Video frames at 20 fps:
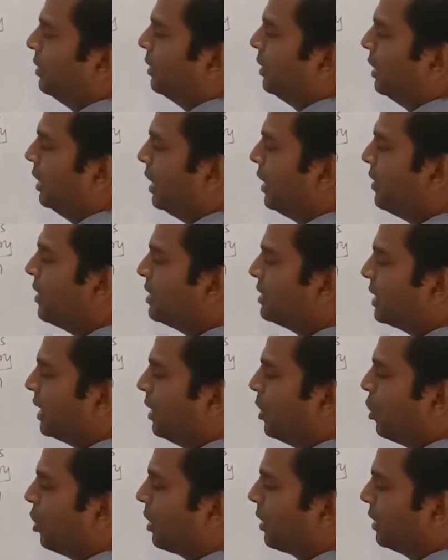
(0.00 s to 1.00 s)
Another
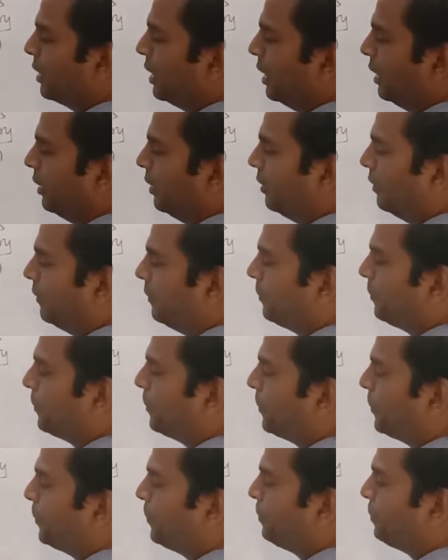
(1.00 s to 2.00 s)
cell organelle,
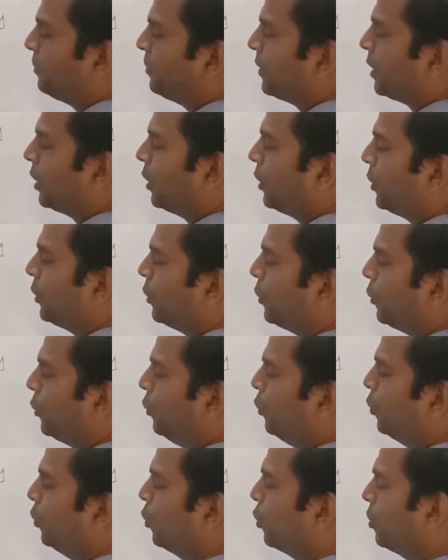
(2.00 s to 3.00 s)

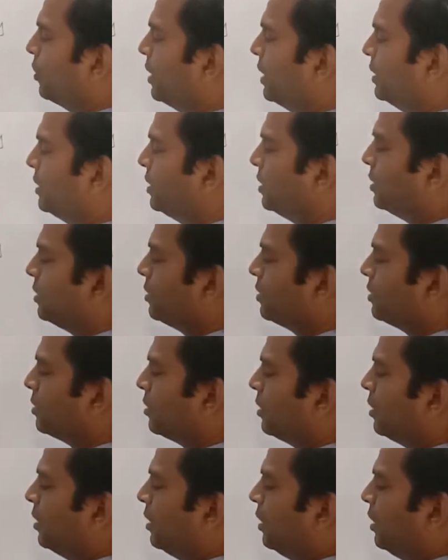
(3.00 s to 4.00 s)
you know this,
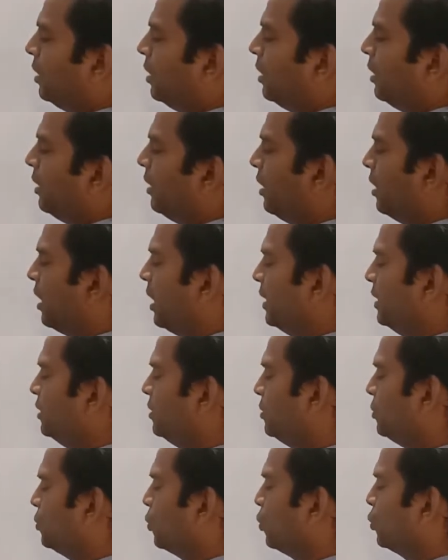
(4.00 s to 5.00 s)

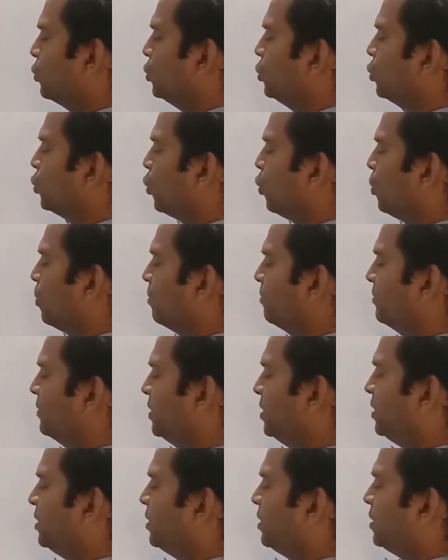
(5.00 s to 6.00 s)

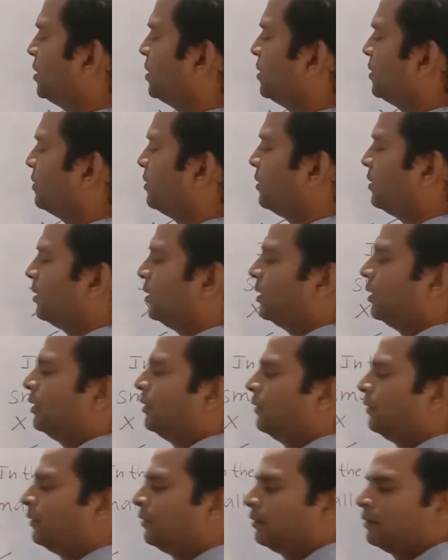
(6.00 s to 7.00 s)
lysosomes,
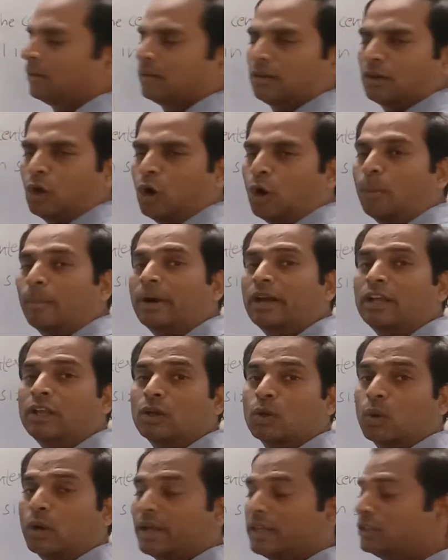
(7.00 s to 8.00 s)
commonly
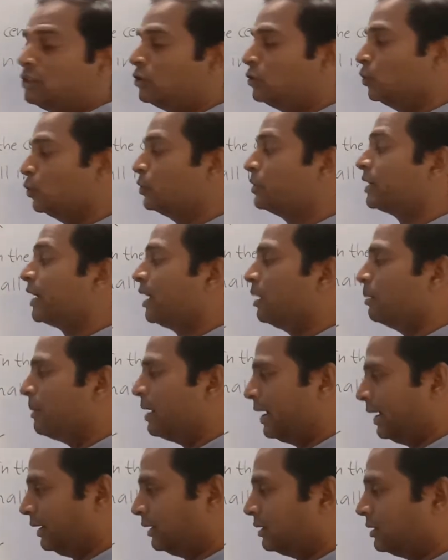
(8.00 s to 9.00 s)
known as suicide
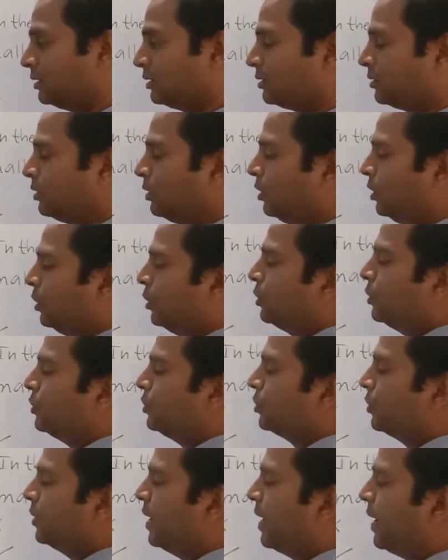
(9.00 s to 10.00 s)
bags.
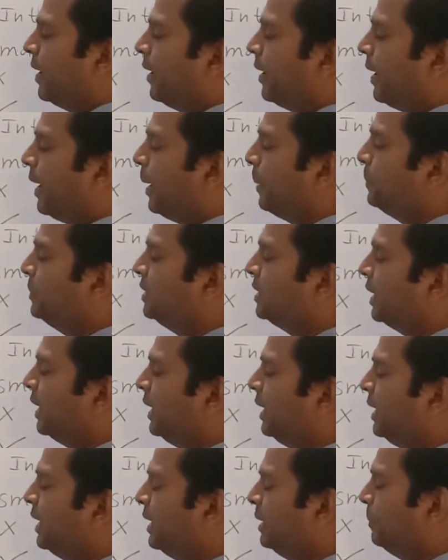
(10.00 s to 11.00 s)
So they are
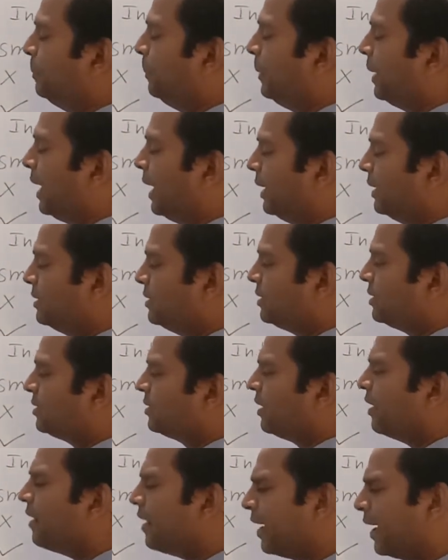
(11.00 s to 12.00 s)
absent in
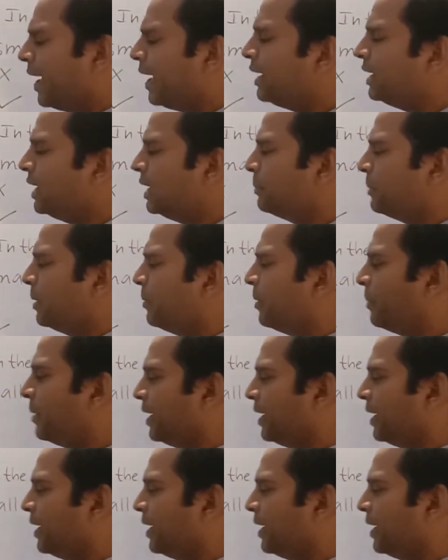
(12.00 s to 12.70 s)
plants, rarely it may be